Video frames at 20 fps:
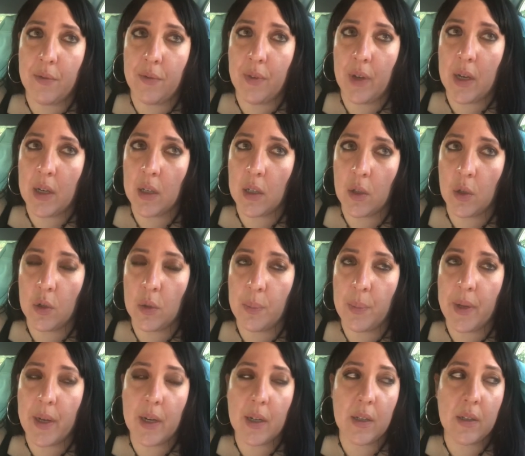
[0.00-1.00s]
very good
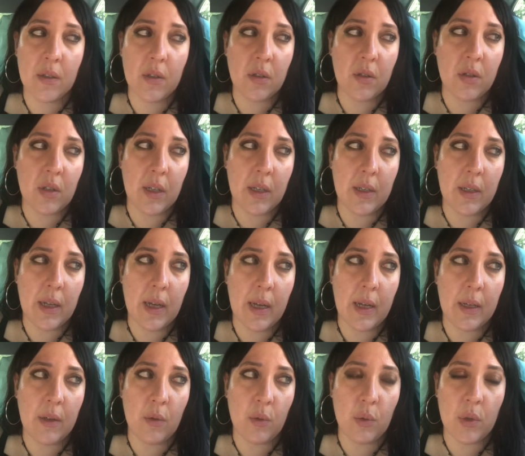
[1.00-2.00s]
parents, and
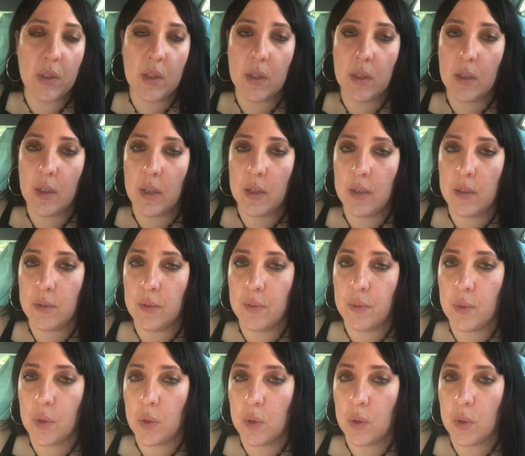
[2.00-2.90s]
I really love